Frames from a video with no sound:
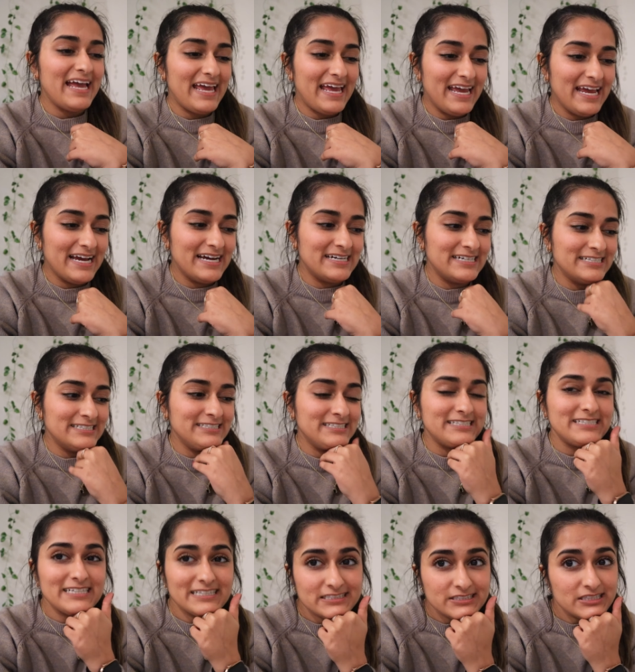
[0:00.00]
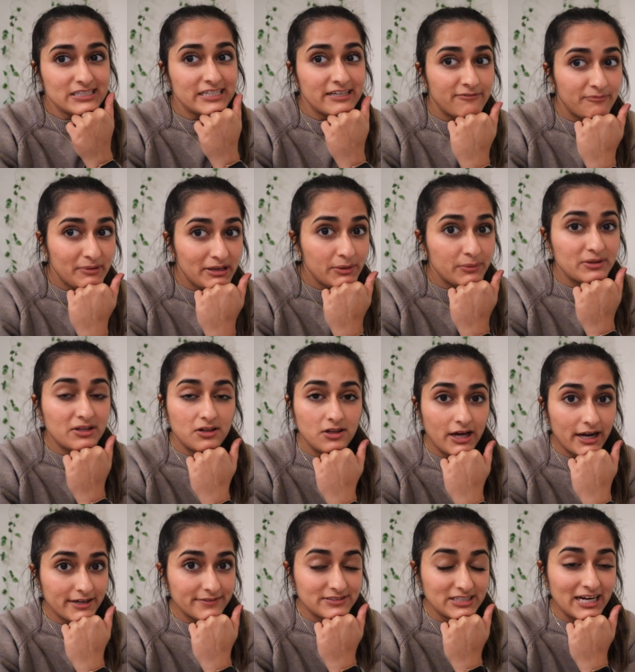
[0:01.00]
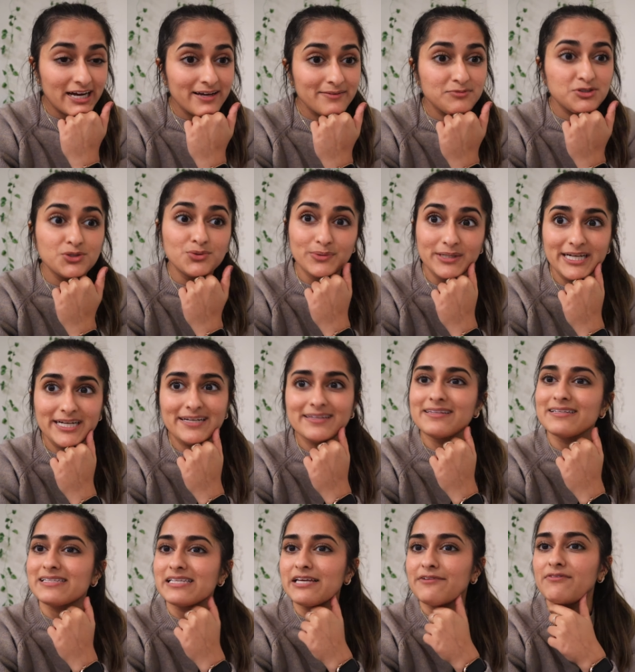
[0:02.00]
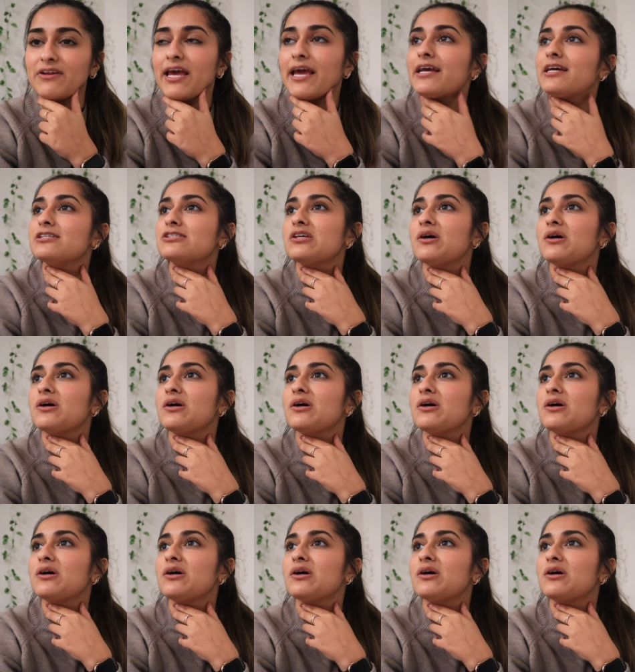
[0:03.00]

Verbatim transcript: and doesn't leave me with a lot of time to read this evening.